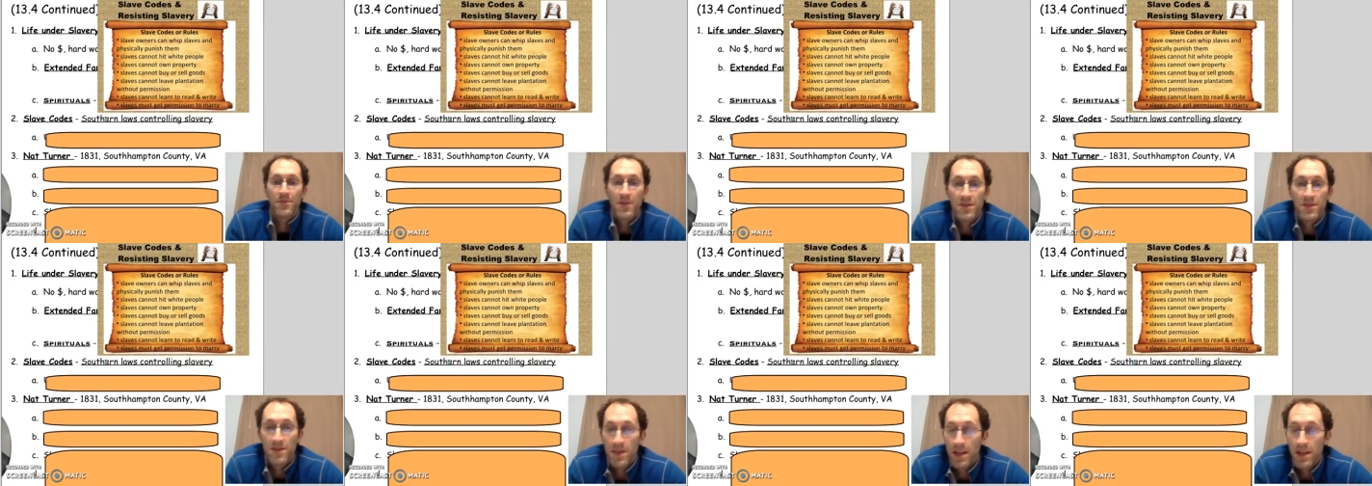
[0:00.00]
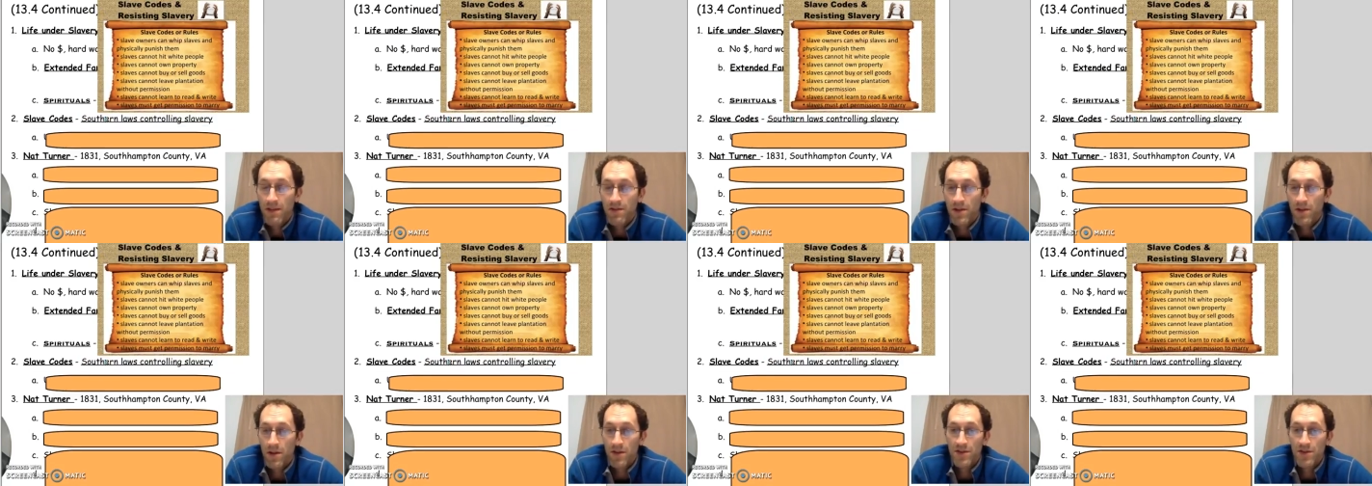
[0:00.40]

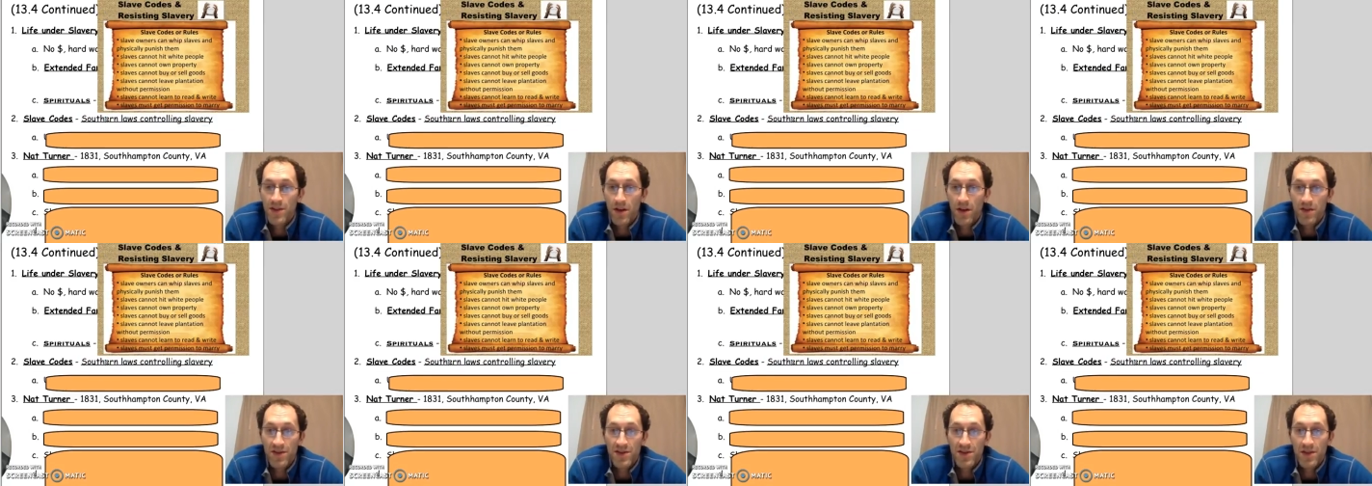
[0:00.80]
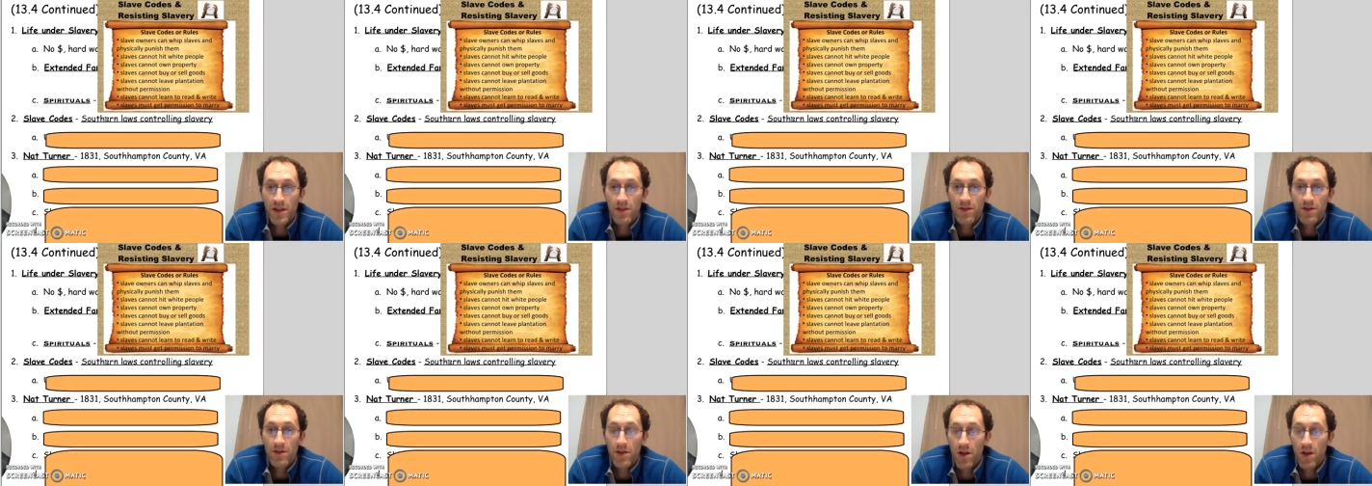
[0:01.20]
Slave codes are
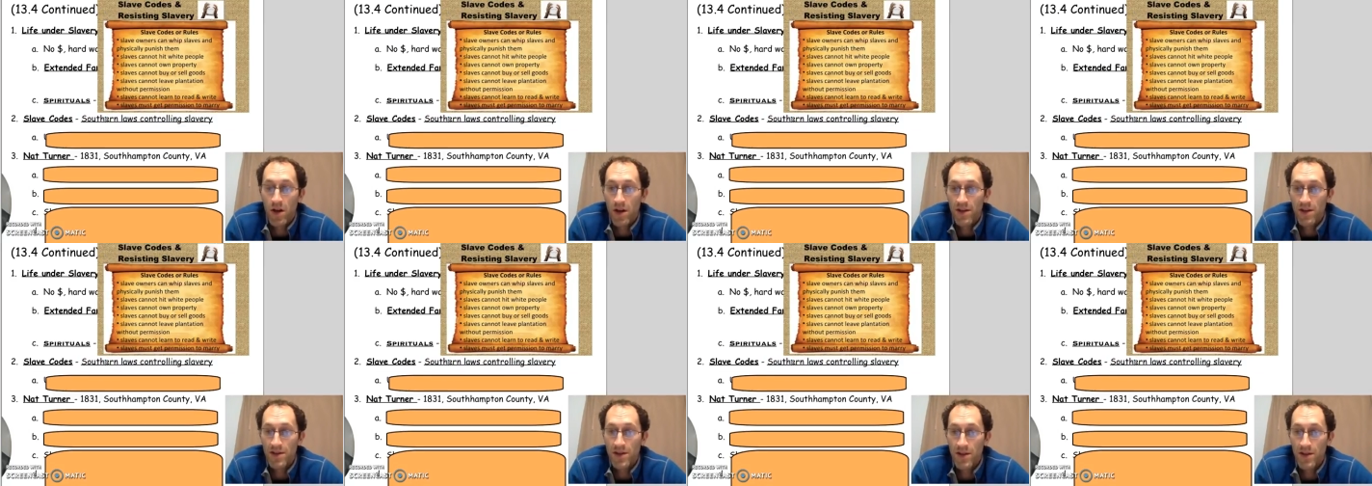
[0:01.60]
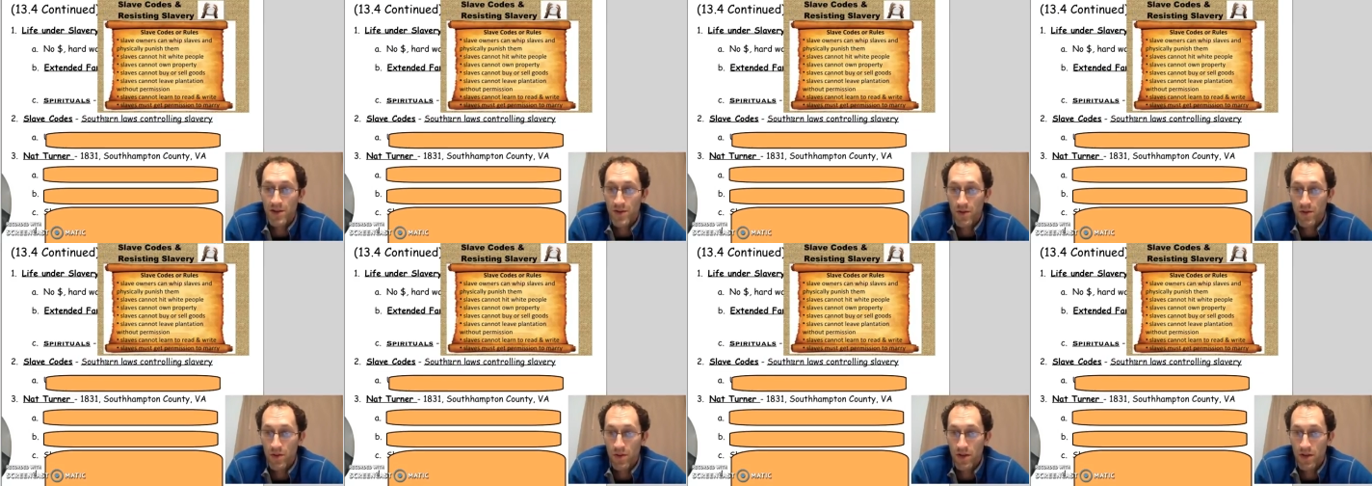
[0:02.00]
Southern laws
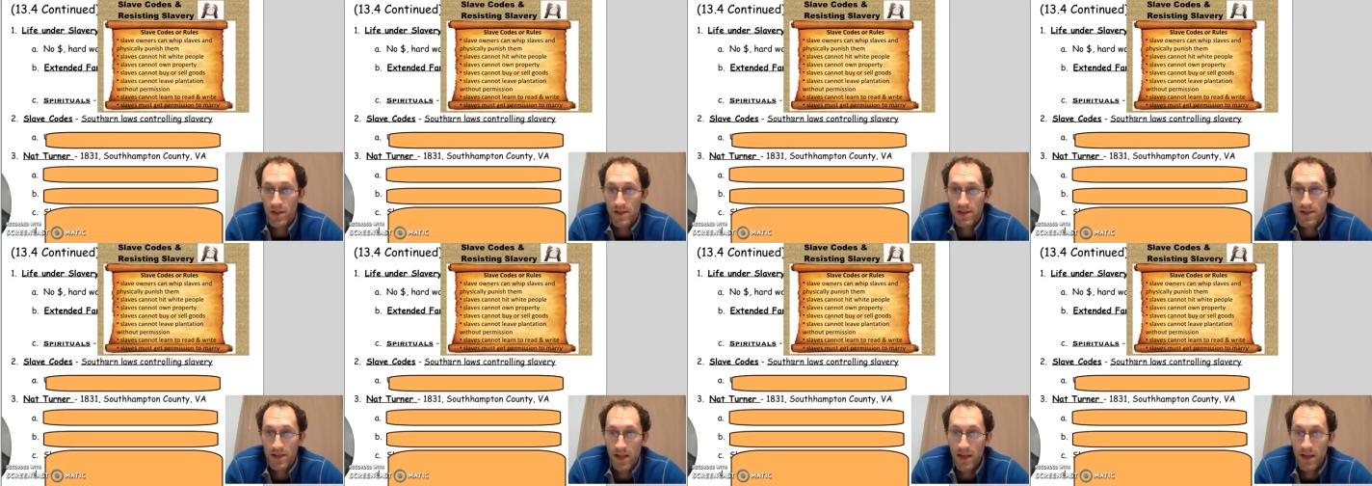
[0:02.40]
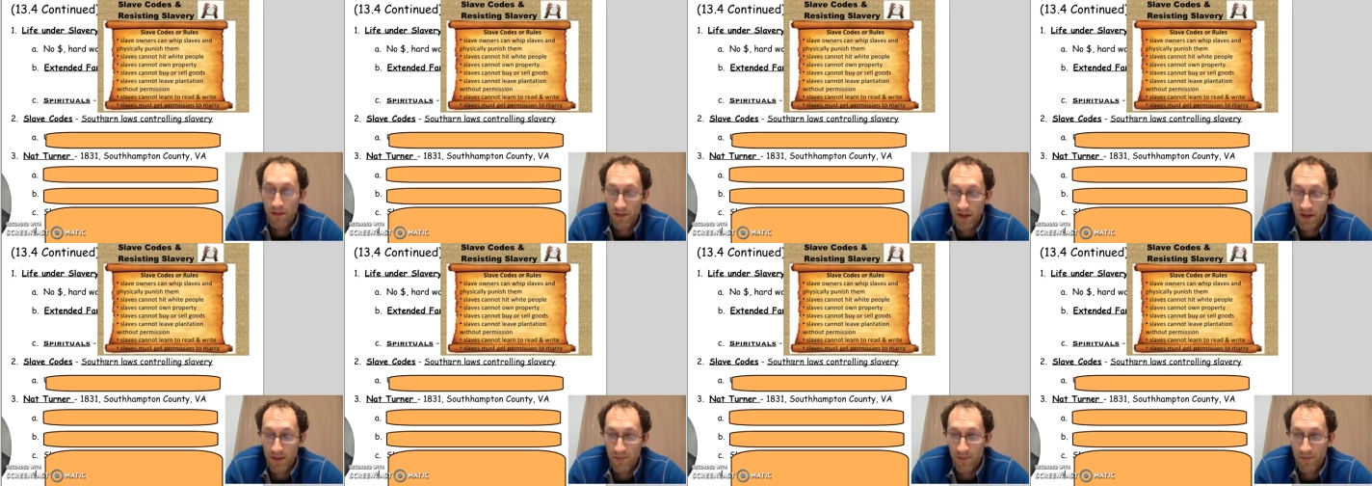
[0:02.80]
controlling
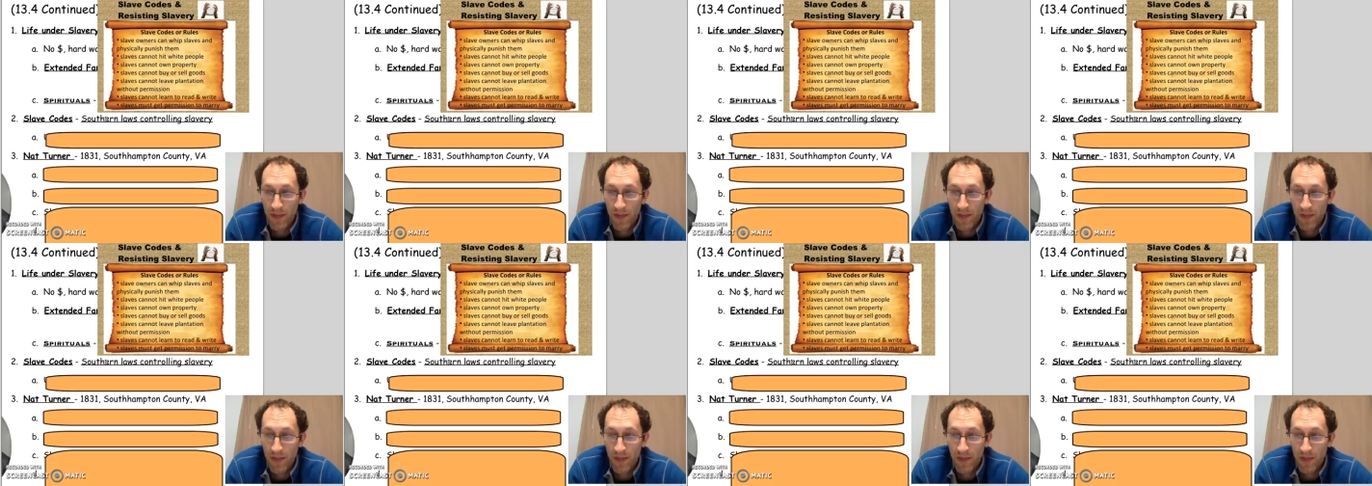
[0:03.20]
slavery.